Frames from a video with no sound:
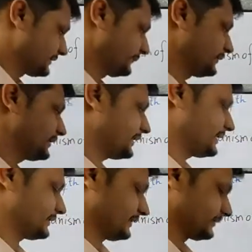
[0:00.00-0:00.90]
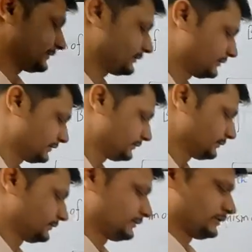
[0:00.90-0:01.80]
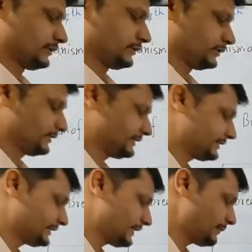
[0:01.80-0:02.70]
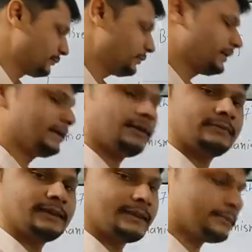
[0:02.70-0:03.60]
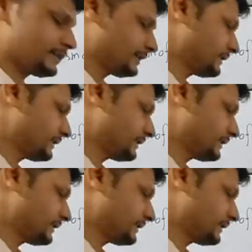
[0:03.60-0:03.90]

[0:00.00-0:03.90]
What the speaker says: something like this. So this is the movement of the ribs in